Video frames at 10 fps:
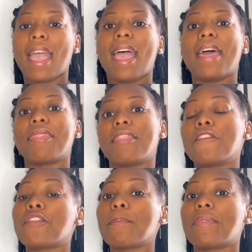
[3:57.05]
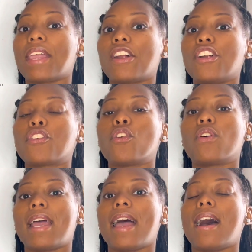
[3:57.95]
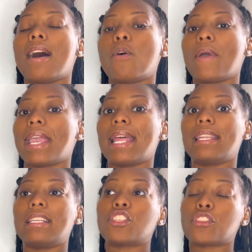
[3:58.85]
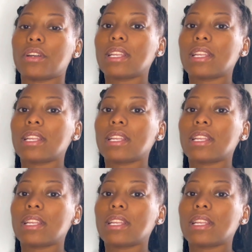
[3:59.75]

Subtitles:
and then from there, you're going to wait at least 30